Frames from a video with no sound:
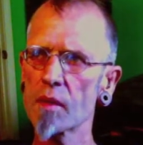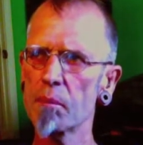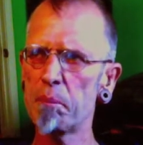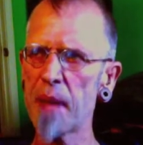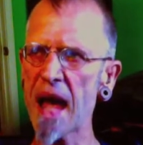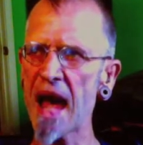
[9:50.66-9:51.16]

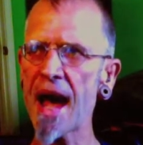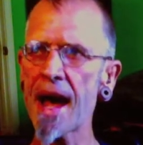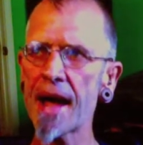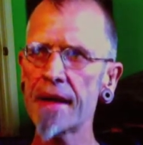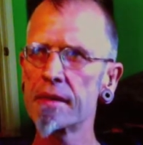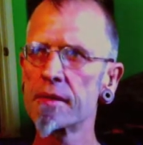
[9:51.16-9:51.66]

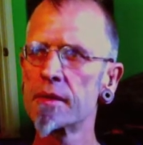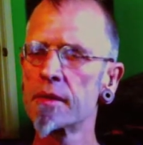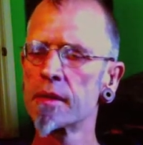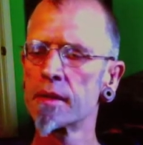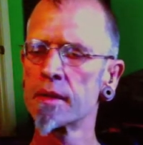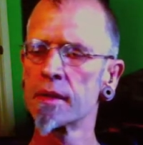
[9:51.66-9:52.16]
bad
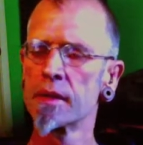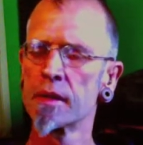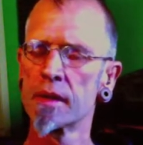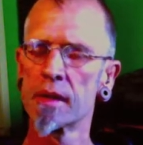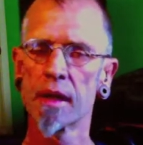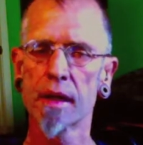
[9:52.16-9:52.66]

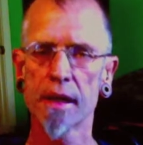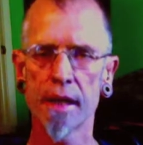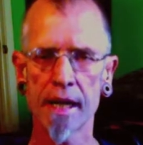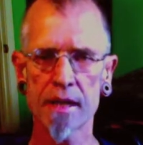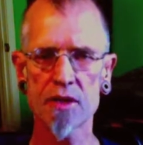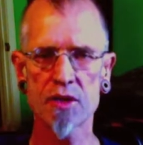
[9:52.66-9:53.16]

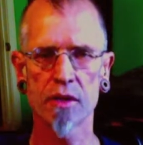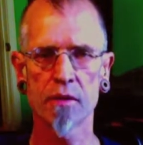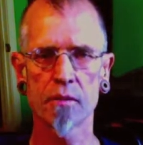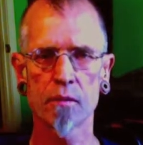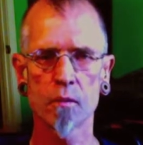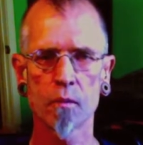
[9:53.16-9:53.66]
connection
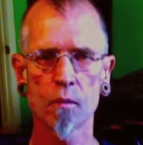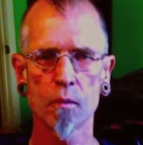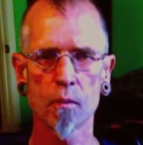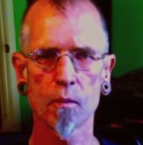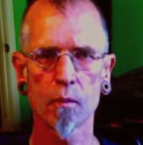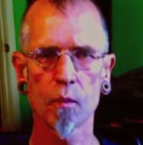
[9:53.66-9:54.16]

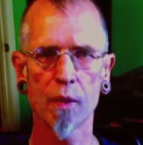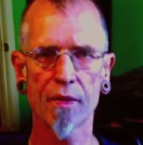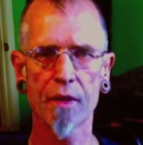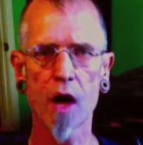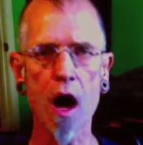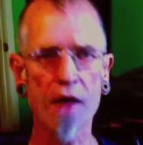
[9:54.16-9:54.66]
with
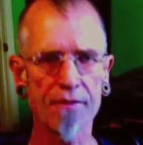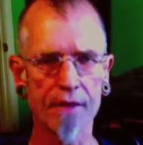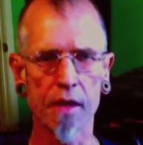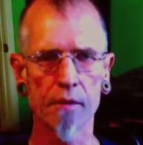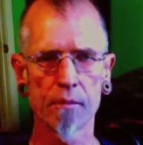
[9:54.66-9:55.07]
coffee.